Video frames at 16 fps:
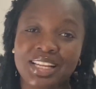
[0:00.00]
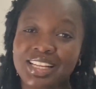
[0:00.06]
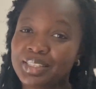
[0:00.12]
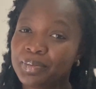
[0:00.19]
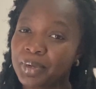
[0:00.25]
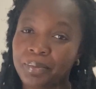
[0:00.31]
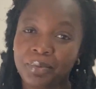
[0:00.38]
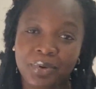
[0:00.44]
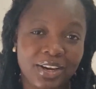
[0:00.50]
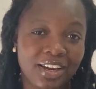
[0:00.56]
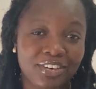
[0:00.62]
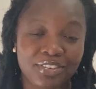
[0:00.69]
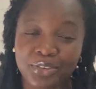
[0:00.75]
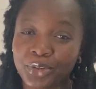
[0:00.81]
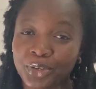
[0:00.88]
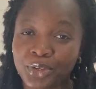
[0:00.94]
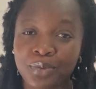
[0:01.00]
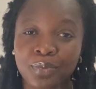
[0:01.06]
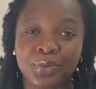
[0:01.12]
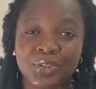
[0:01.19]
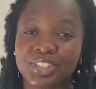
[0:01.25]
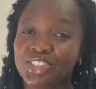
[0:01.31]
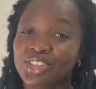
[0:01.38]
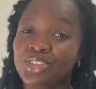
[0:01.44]
That's my prayer for you.
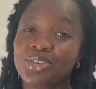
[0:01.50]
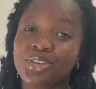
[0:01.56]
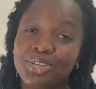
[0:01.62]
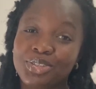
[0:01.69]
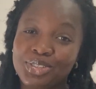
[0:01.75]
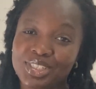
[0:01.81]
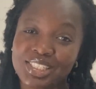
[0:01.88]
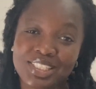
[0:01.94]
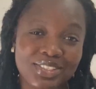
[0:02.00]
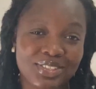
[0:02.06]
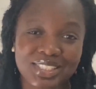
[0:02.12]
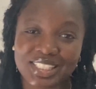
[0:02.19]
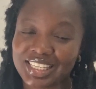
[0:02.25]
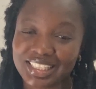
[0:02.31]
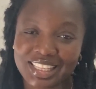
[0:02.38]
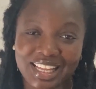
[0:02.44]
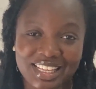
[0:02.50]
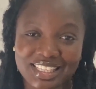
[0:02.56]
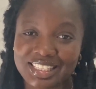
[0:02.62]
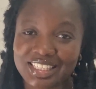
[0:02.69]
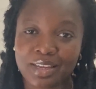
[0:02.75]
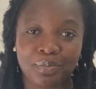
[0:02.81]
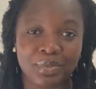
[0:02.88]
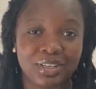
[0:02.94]
But you also need to take that
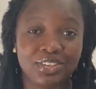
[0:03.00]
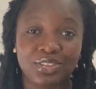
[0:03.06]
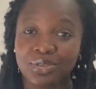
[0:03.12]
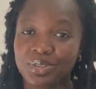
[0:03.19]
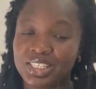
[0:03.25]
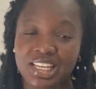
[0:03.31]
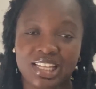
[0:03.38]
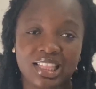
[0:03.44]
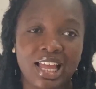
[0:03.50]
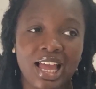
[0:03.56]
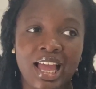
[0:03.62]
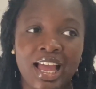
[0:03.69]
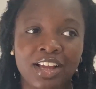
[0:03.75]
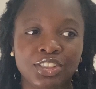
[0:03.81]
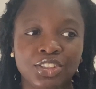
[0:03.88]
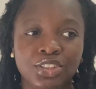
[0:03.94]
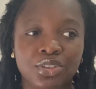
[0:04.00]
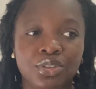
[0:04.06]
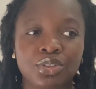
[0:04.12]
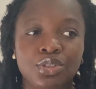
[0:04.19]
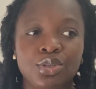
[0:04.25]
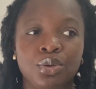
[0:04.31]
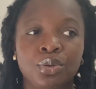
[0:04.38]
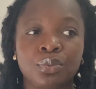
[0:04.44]
step and take that
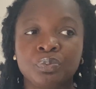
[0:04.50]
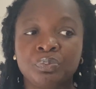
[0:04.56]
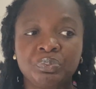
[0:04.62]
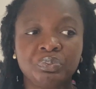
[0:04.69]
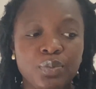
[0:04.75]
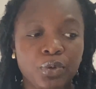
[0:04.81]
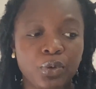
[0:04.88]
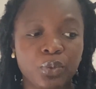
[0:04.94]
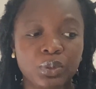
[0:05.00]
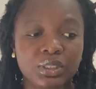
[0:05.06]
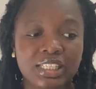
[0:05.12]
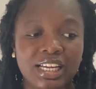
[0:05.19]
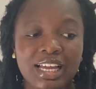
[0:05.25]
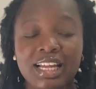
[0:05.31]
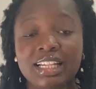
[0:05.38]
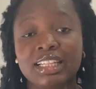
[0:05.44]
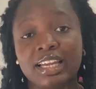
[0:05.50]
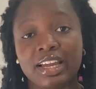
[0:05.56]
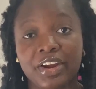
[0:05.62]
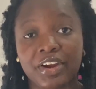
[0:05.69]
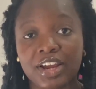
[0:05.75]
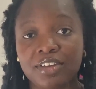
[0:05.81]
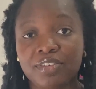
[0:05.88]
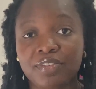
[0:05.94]
action. So I spoke with her at the
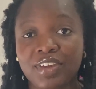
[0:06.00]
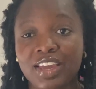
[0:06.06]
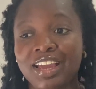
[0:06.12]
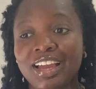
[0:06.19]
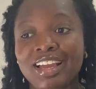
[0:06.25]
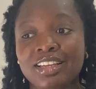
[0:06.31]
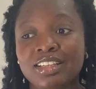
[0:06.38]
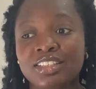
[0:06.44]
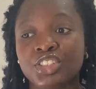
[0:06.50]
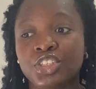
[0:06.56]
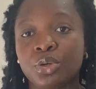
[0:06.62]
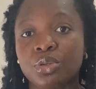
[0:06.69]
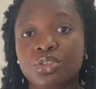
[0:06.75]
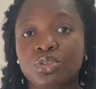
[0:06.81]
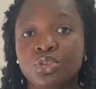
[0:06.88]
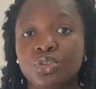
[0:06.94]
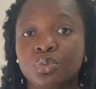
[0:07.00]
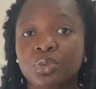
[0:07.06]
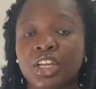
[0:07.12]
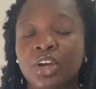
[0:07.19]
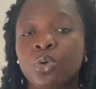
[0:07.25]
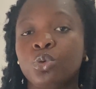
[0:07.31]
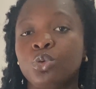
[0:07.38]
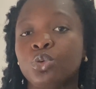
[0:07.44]
career fair. She also told me
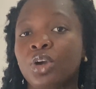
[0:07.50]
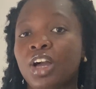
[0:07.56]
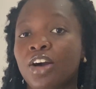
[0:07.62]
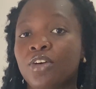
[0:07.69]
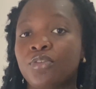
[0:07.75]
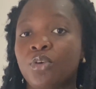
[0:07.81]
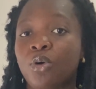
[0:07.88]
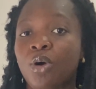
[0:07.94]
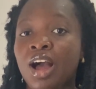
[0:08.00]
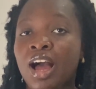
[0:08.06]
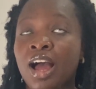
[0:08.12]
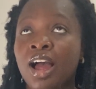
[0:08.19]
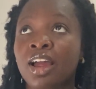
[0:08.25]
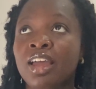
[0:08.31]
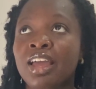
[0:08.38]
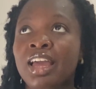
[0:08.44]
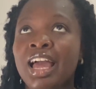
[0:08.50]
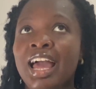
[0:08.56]
that, oh, look out for her.